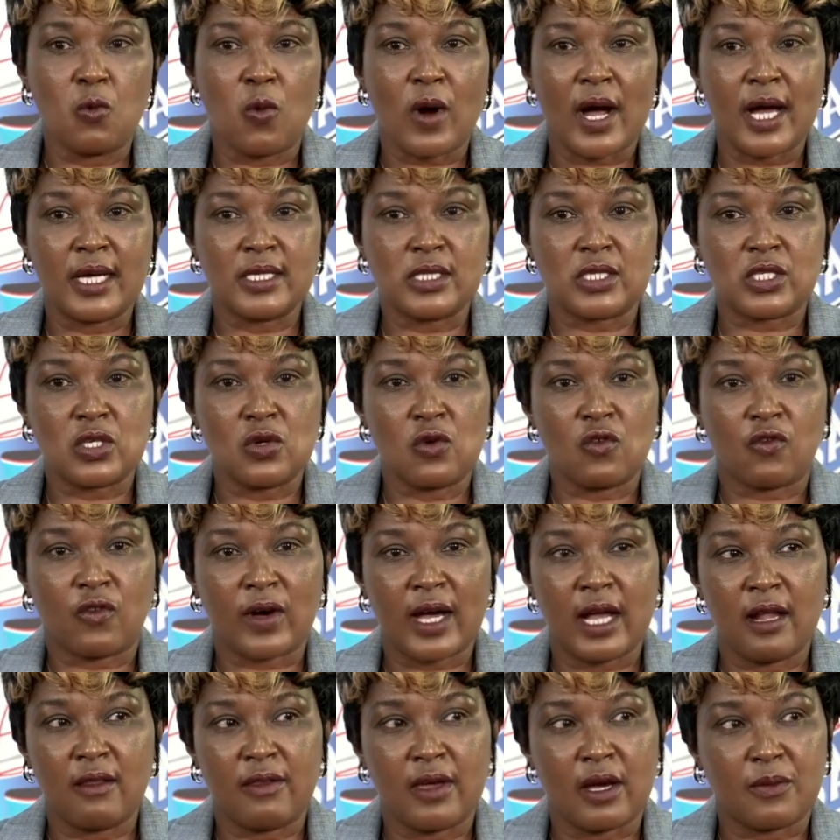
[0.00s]
once you
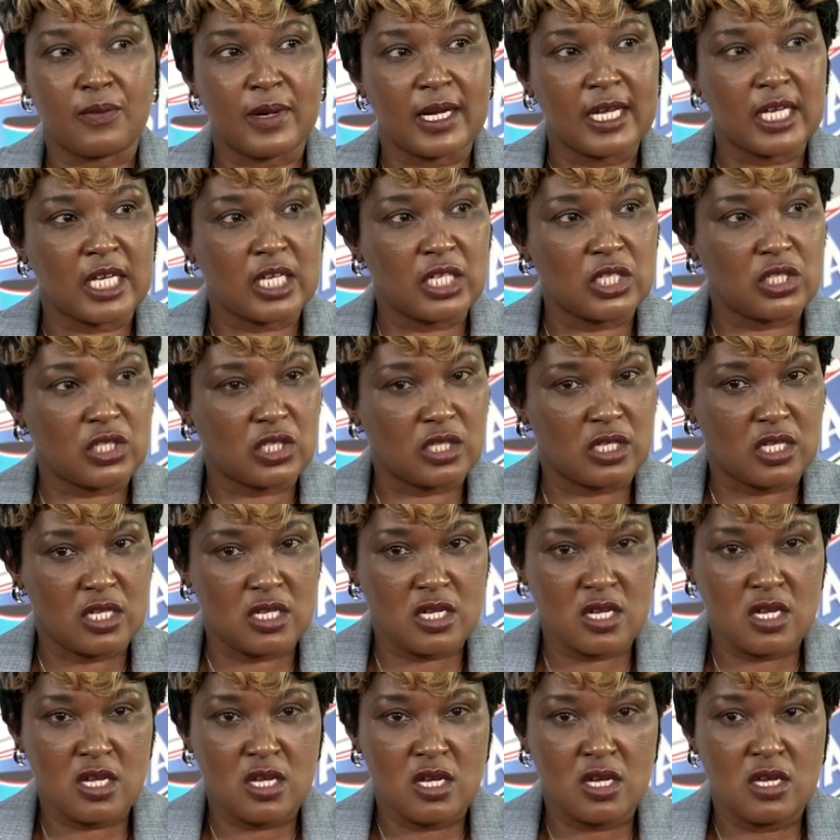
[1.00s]
file the application,